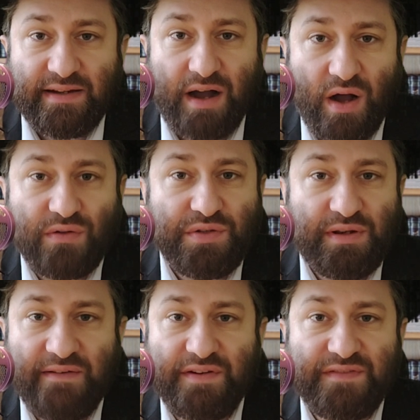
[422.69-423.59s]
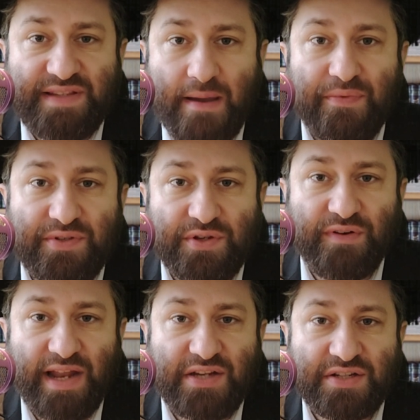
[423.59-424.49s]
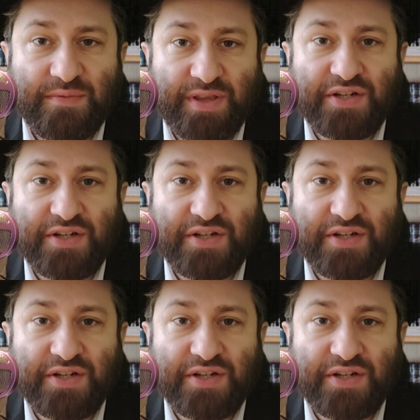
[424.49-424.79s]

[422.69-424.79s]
A whole new level of depth to your relationship with